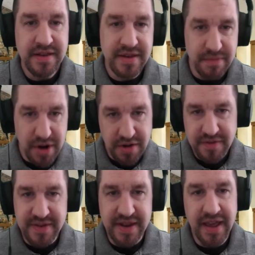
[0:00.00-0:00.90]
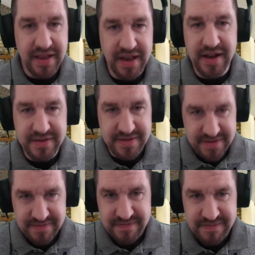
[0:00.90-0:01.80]
Tomorrow's the day, guys.
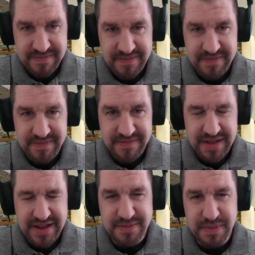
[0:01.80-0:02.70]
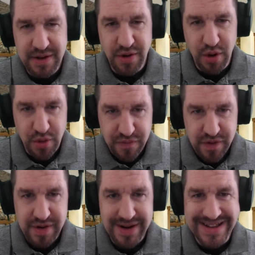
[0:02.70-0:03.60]
It's been
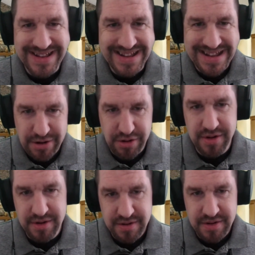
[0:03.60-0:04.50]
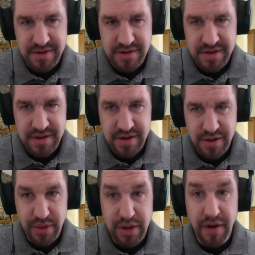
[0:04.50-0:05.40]
over a year.
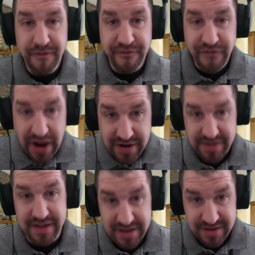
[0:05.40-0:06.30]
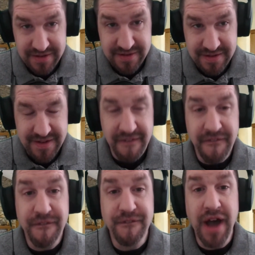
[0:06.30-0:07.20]
We are finally,
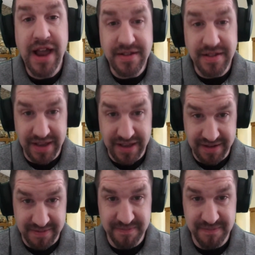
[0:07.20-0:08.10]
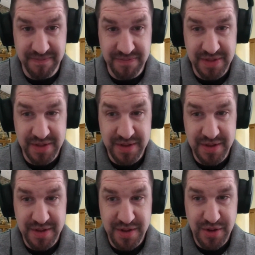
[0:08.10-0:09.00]
finally
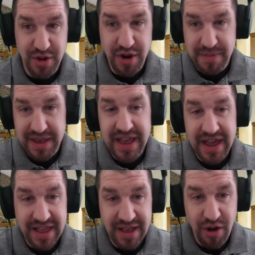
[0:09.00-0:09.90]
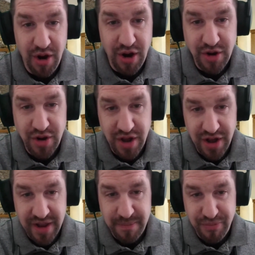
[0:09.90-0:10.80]
going to be getting our
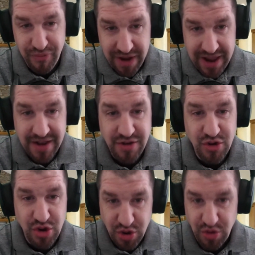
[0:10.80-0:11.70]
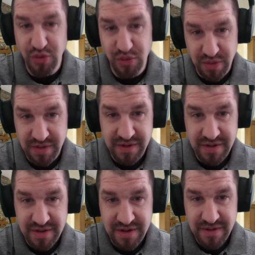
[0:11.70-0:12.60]
a brand new
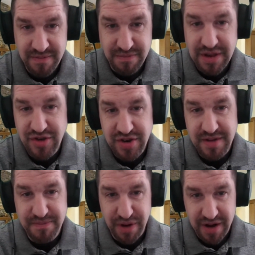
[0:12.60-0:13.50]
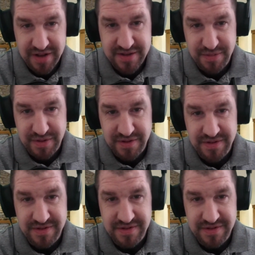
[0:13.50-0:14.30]
Mission Impossible